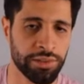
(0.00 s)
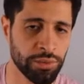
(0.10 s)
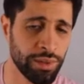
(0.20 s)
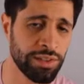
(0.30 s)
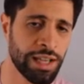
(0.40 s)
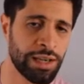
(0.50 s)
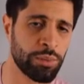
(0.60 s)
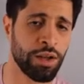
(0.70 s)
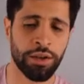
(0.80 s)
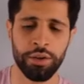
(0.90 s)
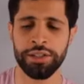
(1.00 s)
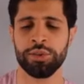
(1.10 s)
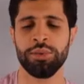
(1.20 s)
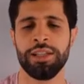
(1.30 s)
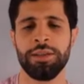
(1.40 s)
So once again, we're not going
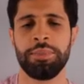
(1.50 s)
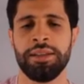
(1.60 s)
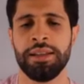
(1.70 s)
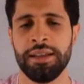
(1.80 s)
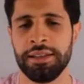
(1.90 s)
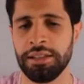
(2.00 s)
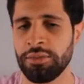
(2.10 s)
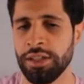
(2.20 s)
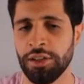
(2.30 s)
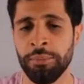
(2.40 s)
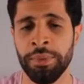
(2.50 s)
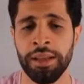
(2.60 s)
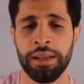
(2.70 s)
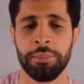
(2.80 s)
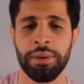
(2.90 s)
too deep in this video,
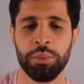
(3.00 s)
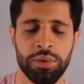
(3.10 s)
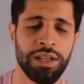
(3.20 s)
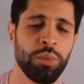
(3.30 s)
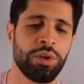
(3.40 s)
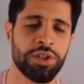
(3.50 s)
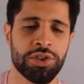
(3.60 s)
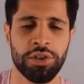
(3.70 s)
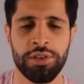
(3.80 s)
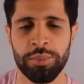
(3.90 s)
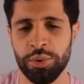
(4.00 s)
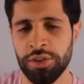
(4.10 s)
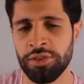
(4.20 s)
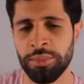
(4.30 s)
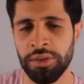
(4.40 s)
but we really want to show you the
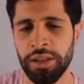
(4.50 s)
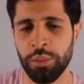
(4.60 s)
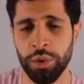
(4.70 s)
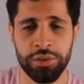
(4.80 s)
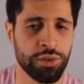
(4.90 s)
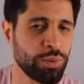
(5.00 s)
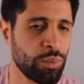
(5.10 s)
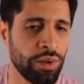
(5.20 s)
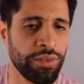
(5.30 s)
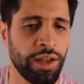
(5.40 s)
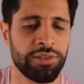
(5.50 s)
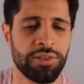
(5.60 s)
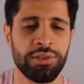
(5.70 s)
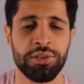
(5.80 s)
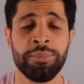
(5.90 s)
principle, like what to do and what not
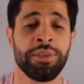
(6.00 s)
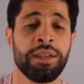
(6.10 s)
to do.